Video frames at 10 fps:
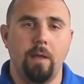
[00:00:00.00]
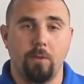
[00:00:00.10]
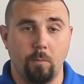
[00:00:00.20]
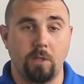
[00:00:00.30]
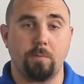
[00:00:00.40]

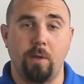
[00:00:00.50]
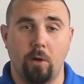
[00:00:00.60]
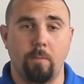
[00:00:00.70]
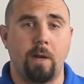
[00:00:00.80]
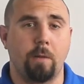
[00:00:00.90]
There must be
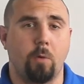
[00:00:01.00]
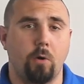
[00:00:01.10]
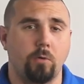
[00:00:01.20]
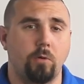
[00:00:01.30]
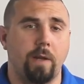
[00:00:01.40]
automatic
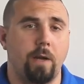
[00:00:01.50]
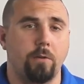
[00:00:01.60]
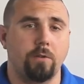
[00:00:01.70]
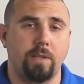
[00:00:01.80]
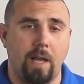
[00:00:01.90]
particle
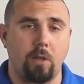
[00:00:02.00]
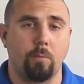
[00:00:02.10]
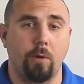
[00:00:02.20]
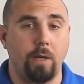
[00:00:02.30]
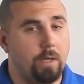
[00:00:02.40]
counters
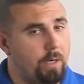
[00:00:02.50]
calibrated